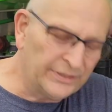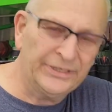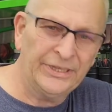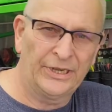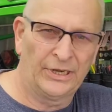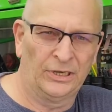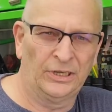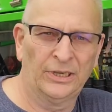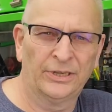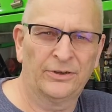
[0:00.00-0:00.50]

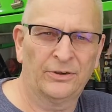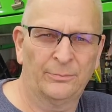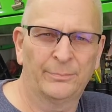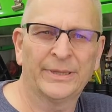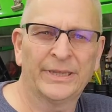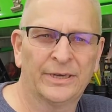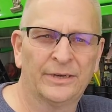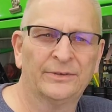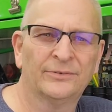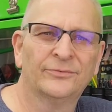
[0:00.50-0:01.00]
get a little
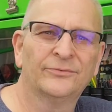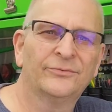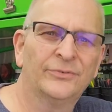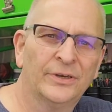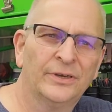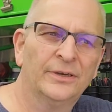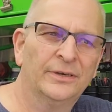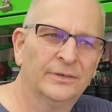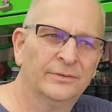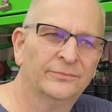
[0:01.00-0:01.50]
bit
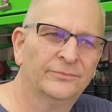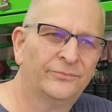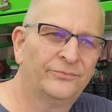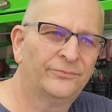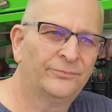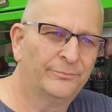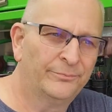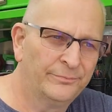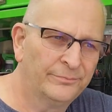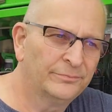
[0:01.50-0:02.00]

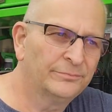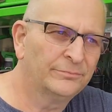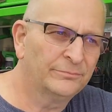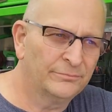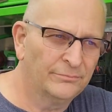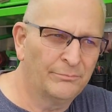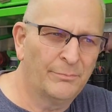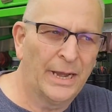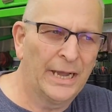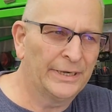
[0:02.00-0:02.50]
of
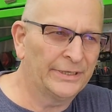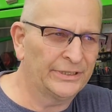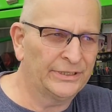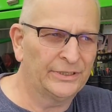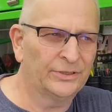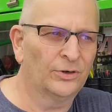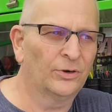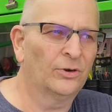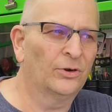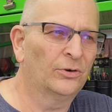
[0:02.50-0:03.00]

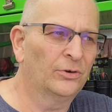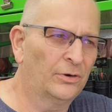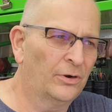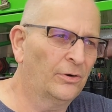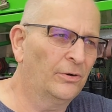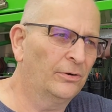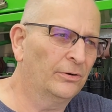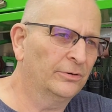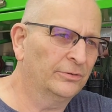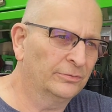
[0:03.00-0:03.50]
money
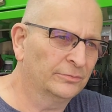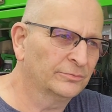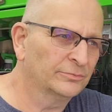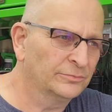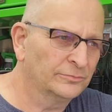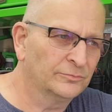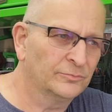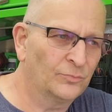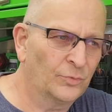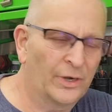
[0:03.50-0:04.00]
or
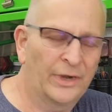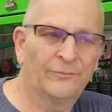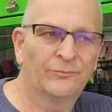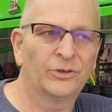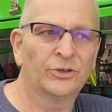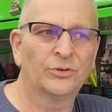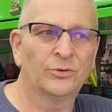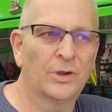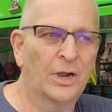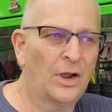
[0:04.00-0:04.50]

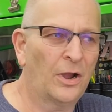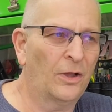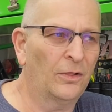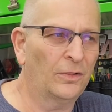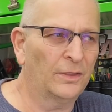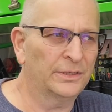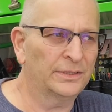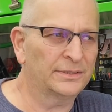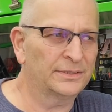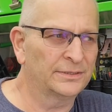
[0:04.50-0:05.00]
whatever you
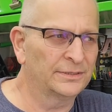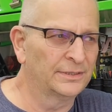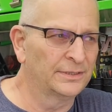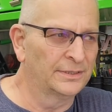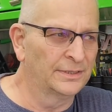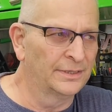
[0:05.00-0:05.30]
call it.